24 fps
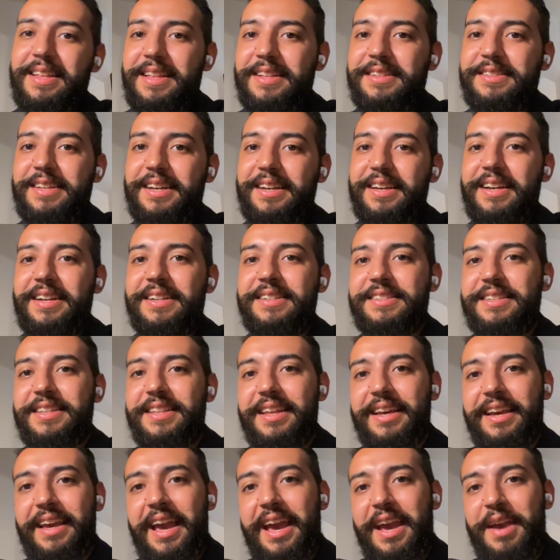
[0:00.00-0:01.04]
took it into
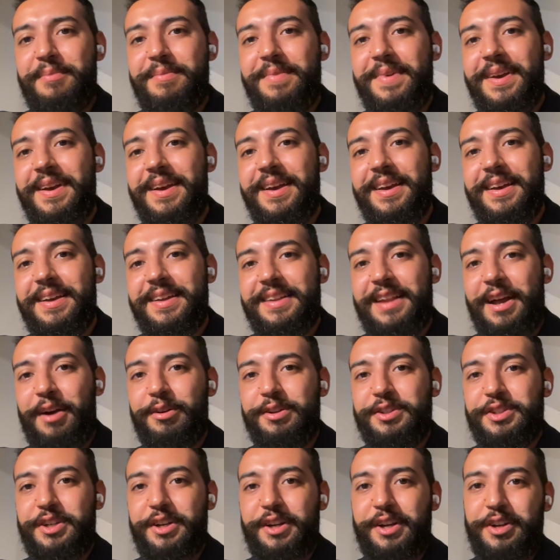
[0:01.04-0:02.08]
the game, now
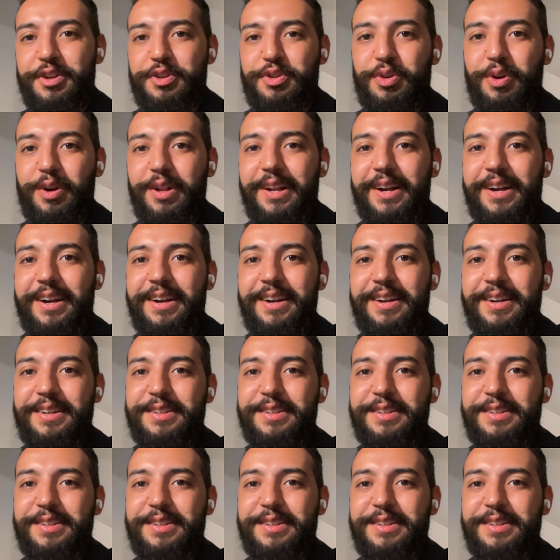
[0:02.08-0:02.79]
it's your controller,